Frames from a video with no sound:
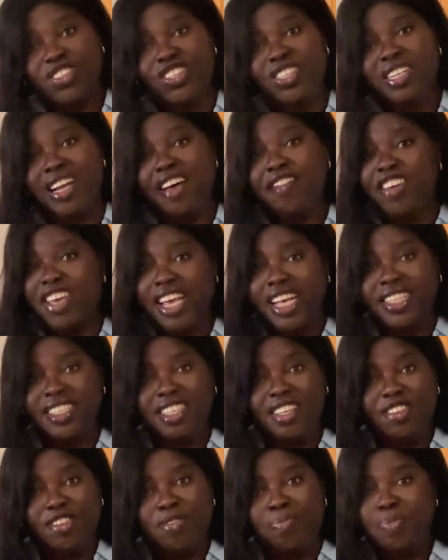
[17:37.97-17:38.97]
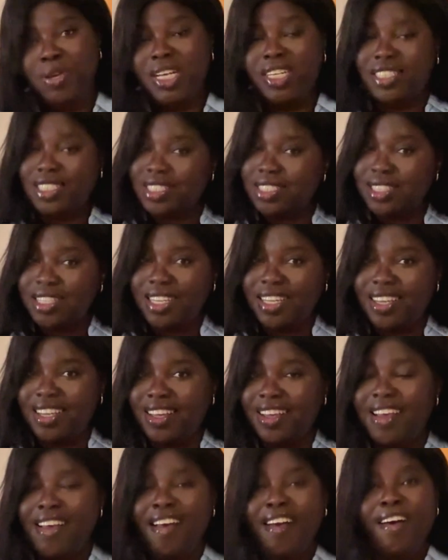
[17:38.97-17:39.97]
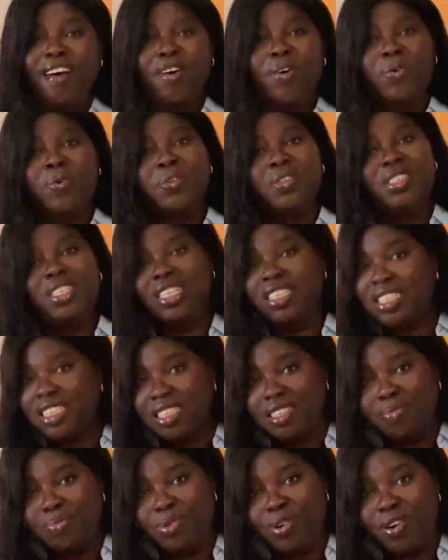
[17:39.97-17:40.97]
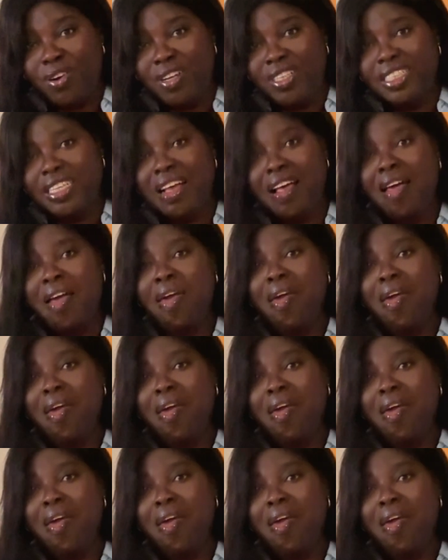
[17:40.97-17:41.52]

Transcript: on navigating your PGCE or teaching abroad,